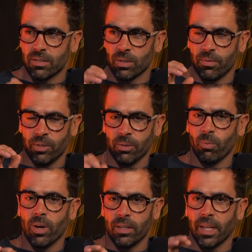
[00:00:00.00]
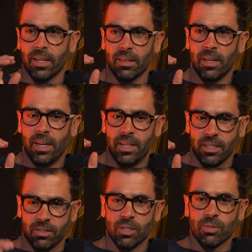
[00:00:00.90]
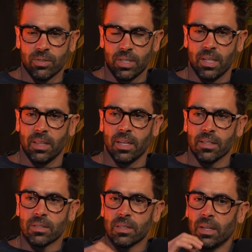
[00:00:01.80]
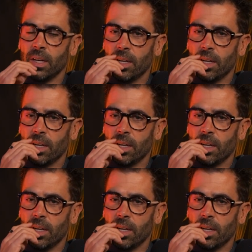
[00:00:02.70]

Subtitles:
So if you're one that is interested in this,